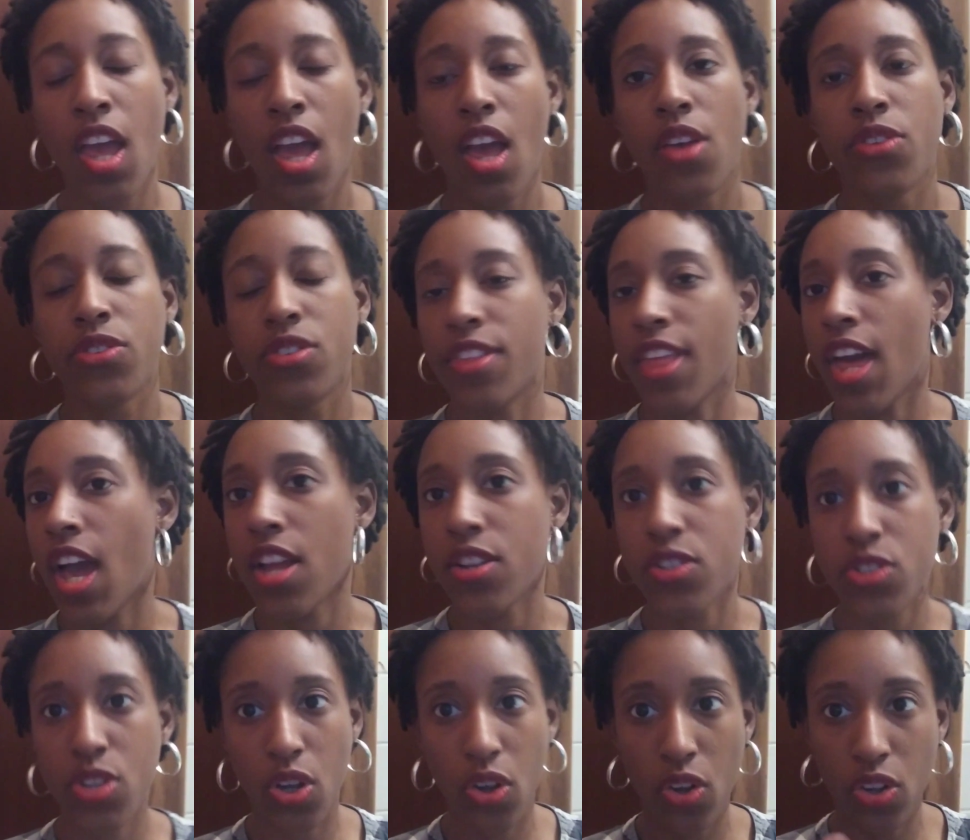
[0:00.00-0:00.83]
So
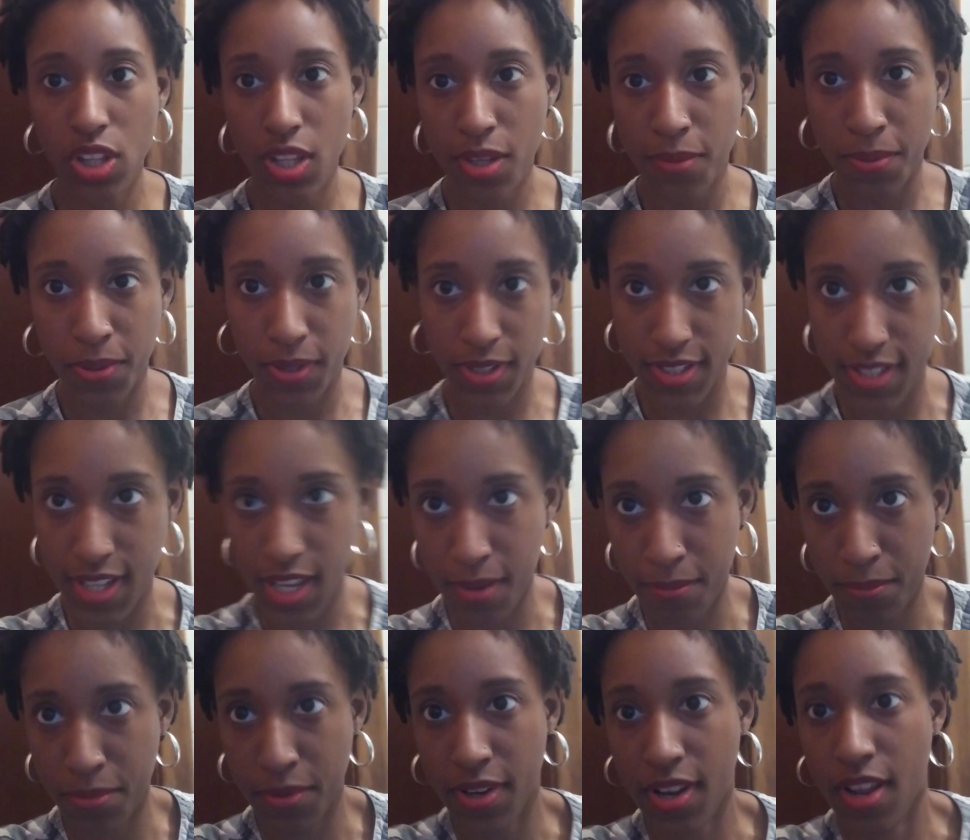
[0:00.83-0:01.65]
that totally put a
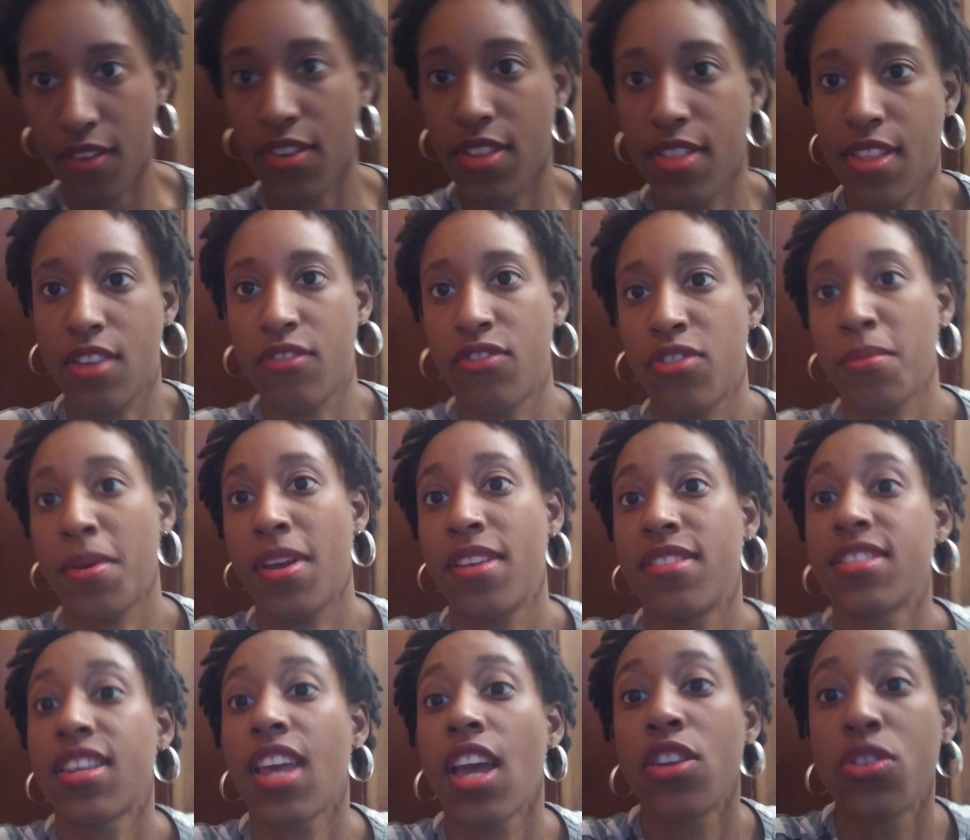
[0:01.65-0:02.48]
damper in everything for my
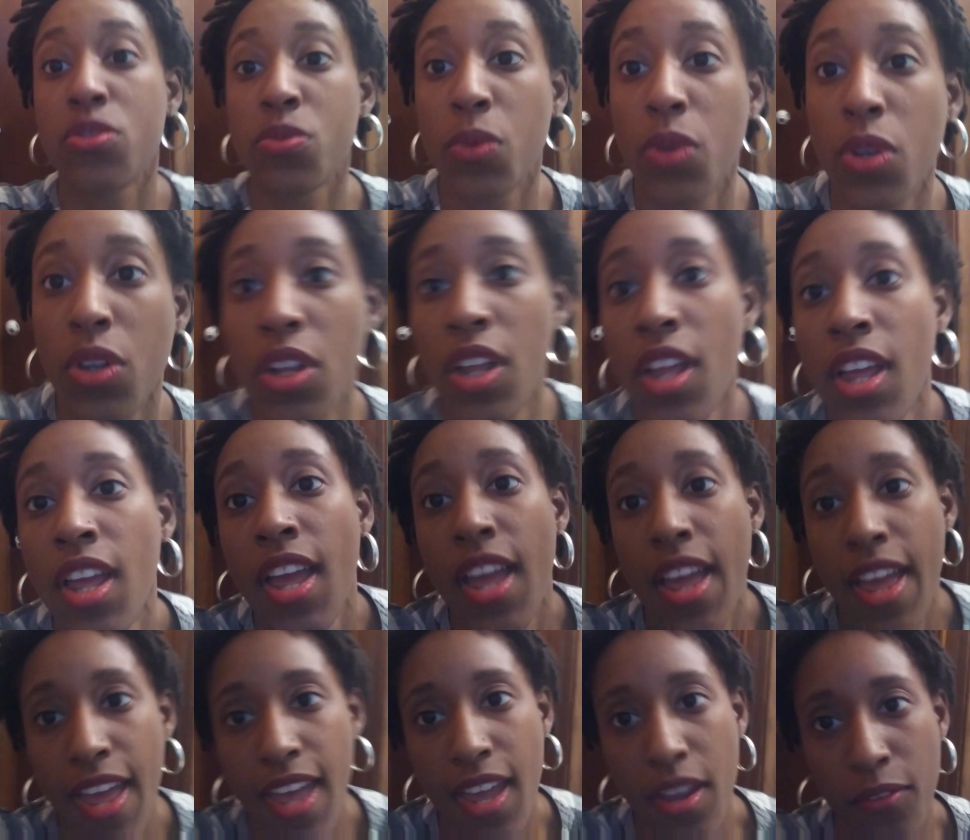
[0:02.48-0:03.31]
schedule.
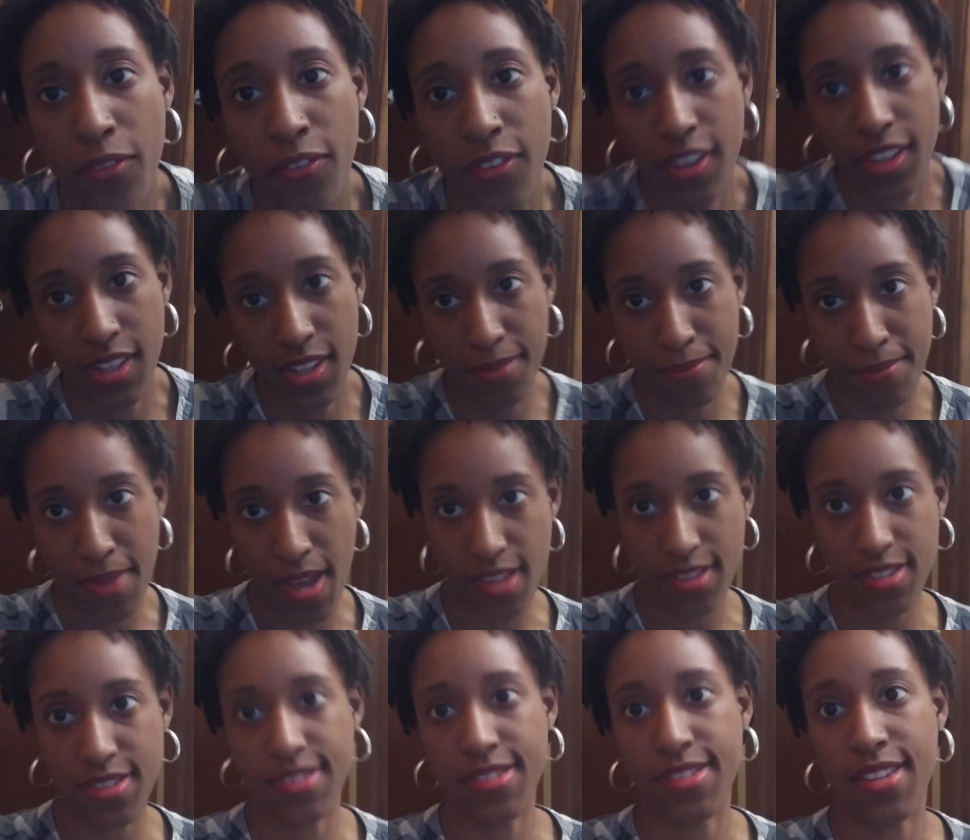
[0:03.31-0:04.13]
It really
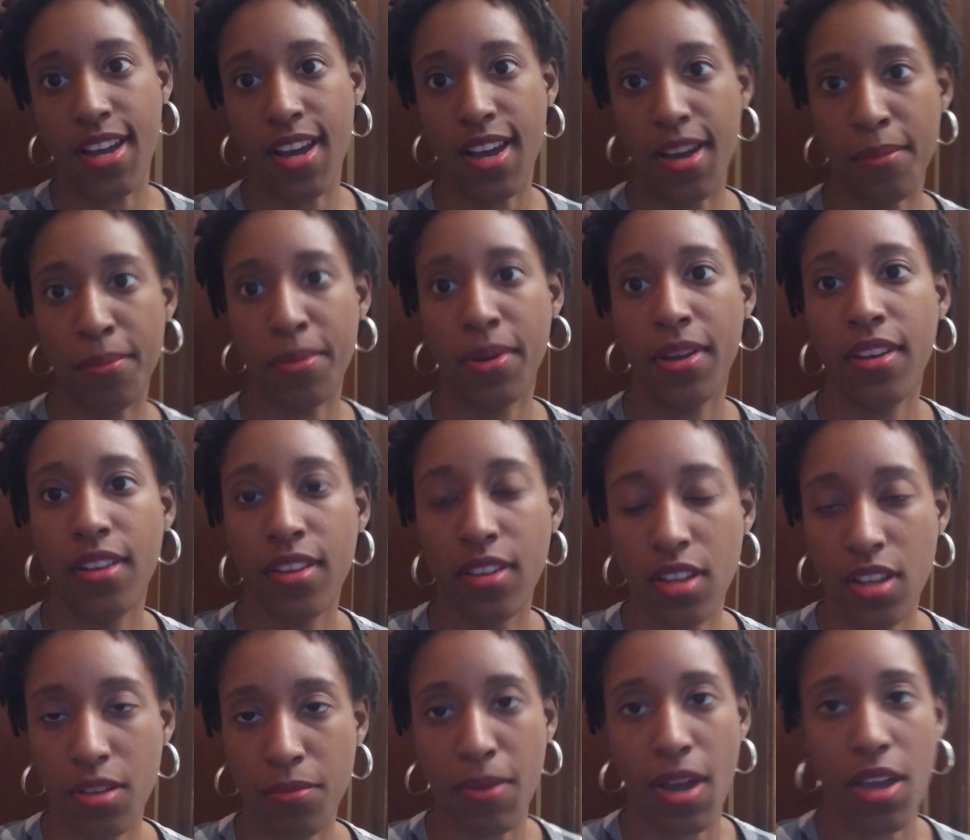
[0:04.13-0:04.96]
messed up
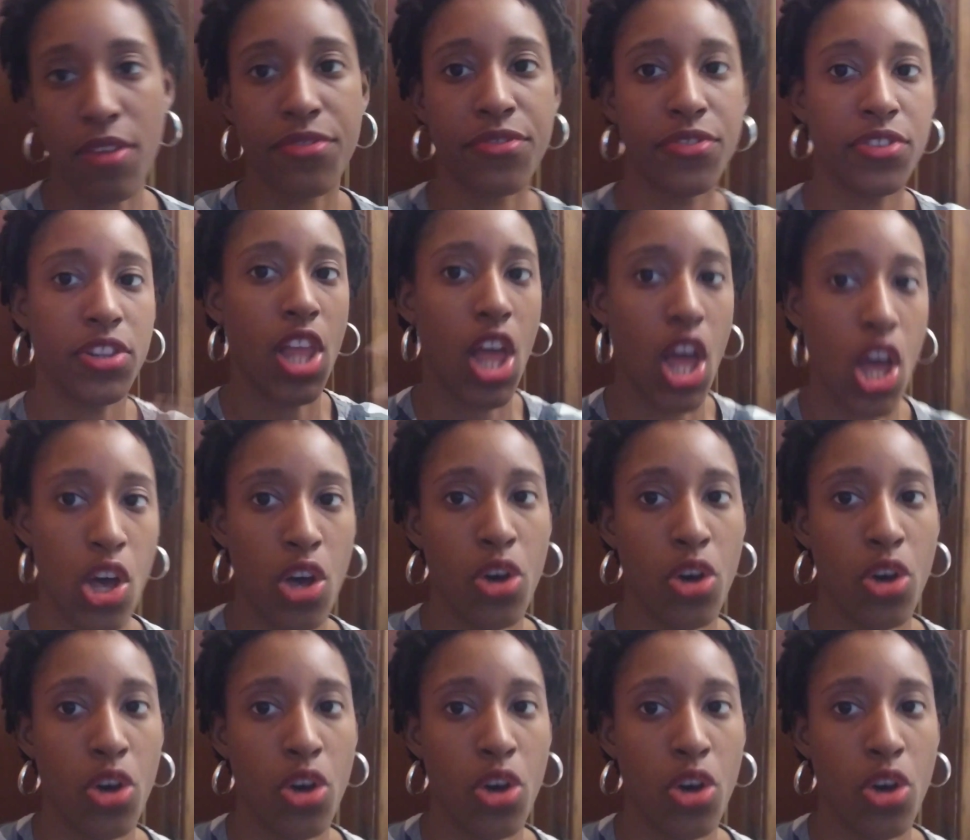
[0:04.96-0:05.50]
my flow,